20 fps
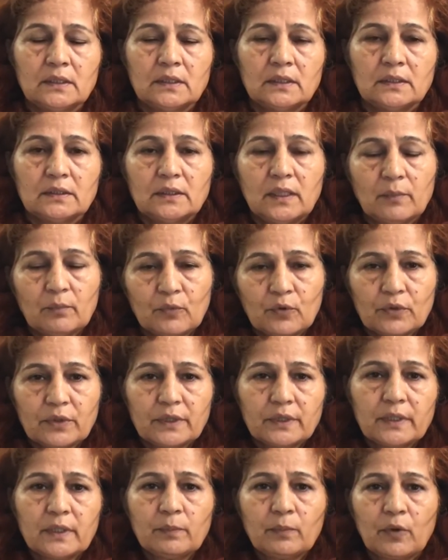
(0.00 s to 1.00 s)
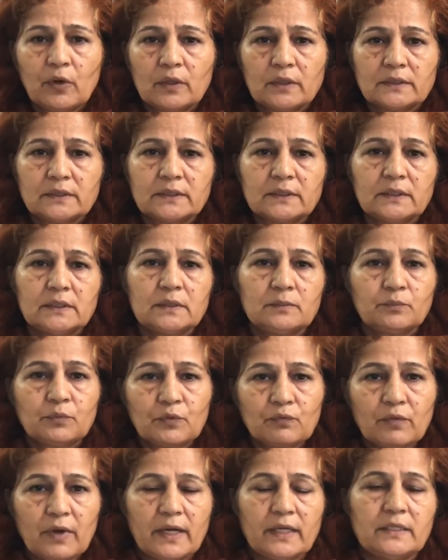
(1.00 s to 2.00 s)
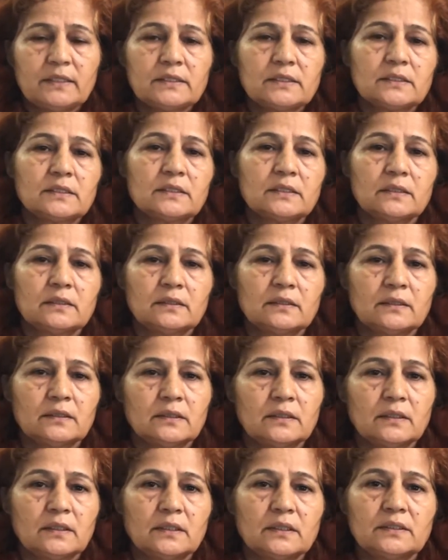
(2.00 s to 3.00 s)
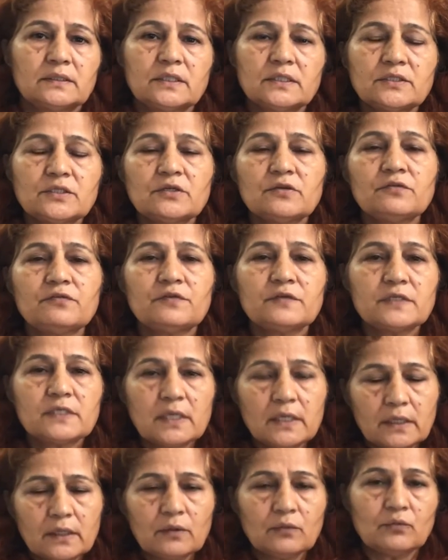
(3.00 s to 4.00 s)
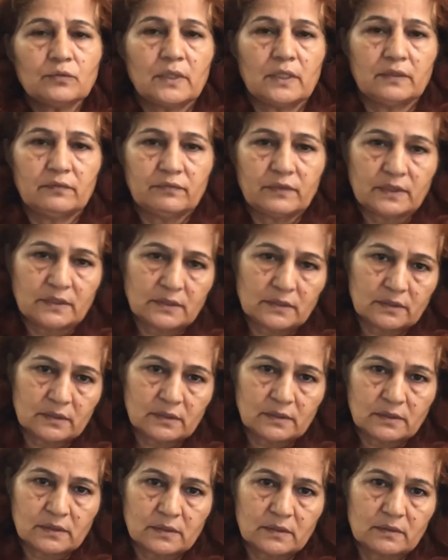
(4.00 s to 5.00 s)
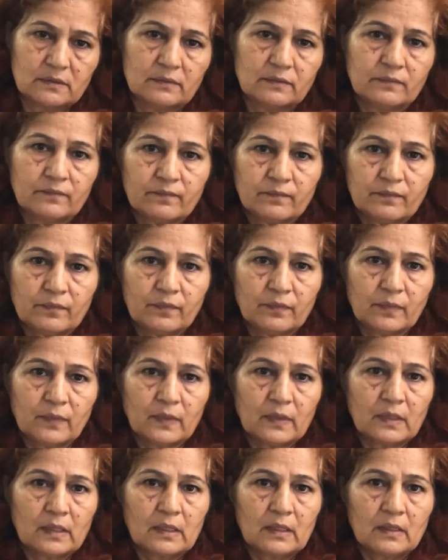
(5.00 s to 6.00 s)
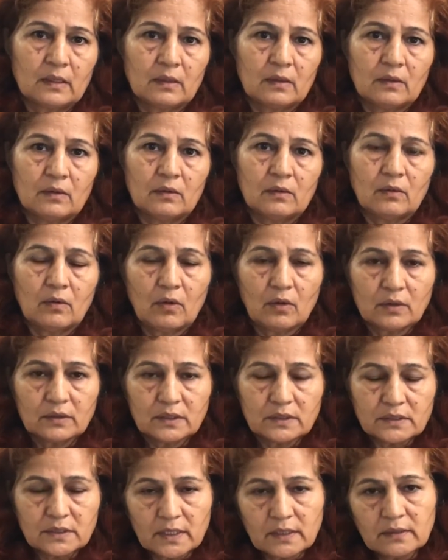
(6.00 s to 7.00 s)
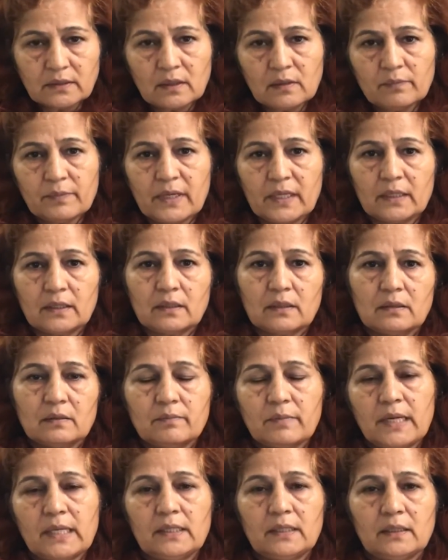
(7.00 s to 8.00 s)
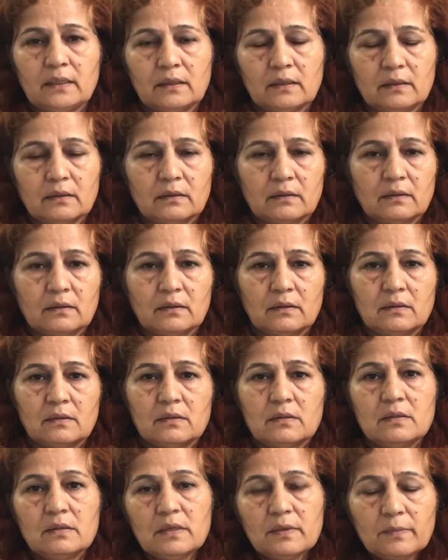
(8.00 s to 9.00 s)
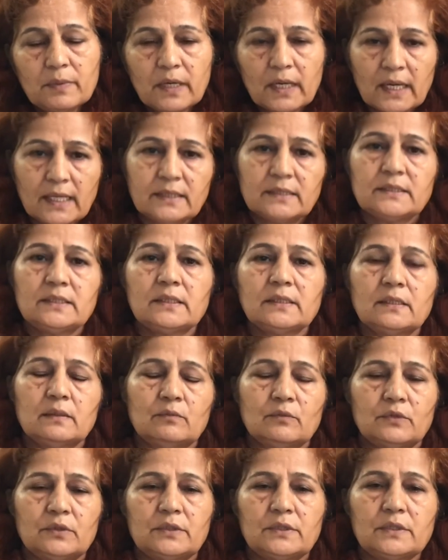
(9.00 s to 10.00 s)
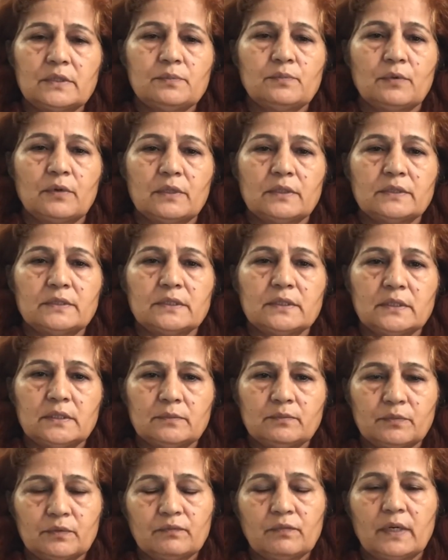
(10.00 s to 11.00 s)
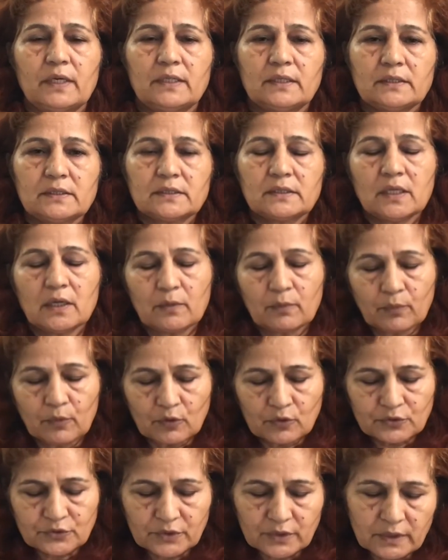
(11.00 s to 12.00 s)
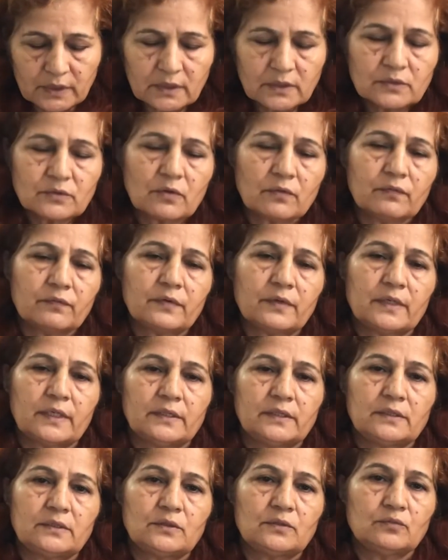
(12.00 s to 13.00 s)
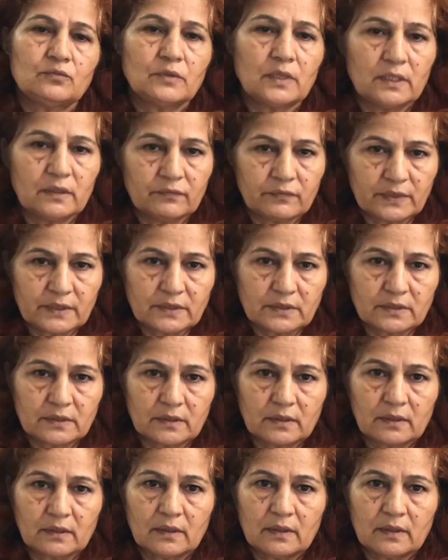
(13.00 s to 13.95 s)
The monetary policy provides such a facility to the investors, or the central bank by liberalizing the monetary policy provides the opportunities of credit to the investor,